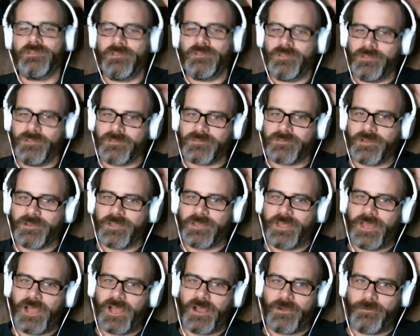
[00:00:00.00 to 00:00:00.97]
So
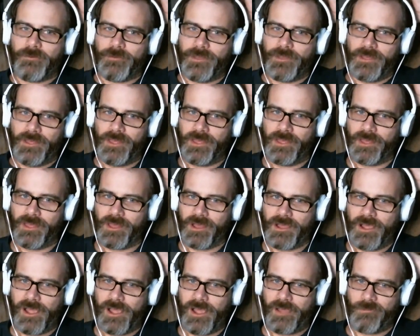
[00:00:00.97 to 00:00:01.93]
yeah,
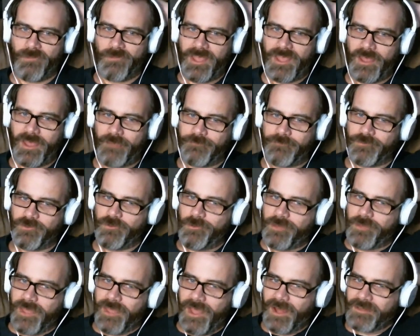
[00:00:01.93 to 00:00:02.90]
we have 2
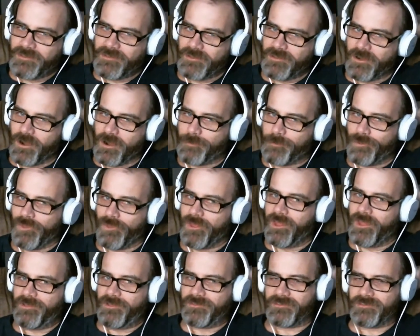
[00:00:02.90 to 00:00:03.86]
cats at our
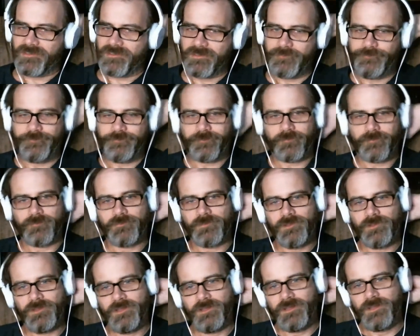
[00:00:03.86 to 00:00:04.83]
place.
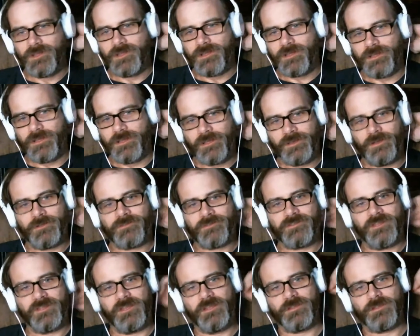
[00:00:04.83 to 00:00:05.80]
You don't see
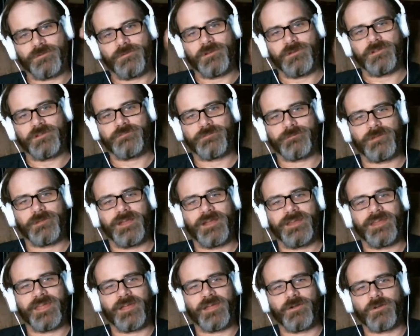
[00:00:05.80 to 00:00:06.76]
either one of them right
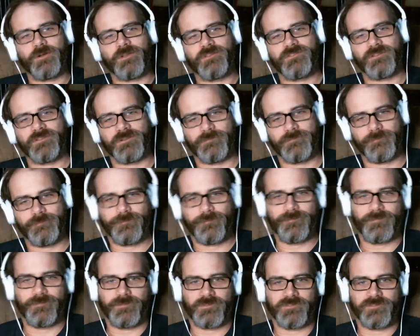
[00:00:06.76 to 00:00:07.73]
now because they're
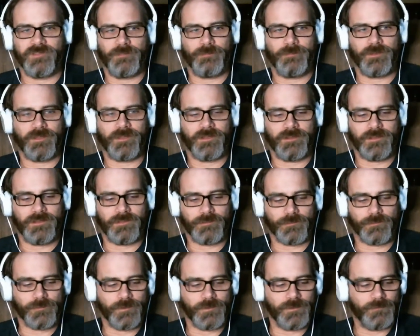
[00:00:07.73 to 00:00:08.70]
sleeping in another
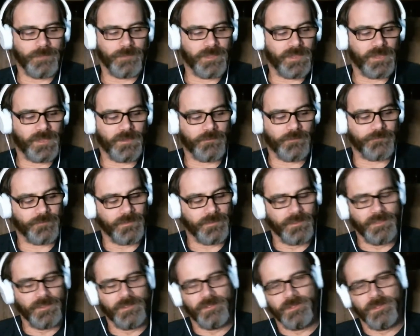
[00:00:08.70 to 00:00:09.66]
room. We have
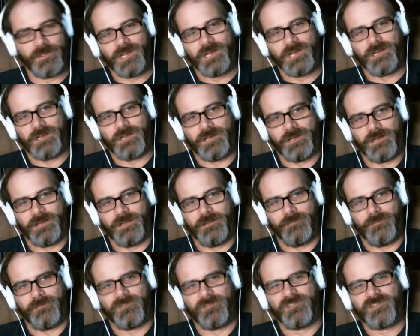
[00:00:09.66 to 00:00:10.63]
a
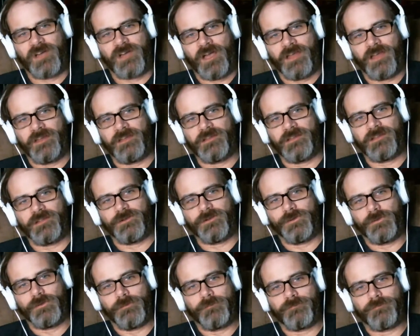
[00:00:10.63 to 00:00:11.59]
tiny
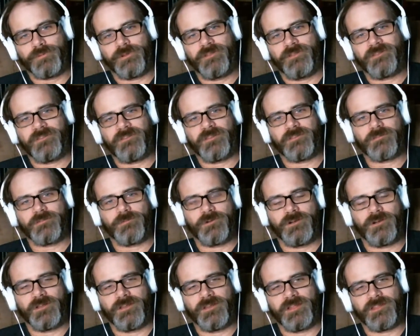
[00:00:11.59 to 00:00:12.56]
little princess
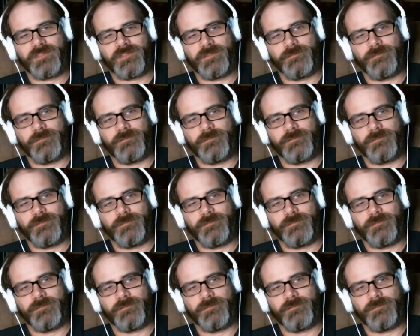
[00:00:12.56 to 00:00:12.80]
one that's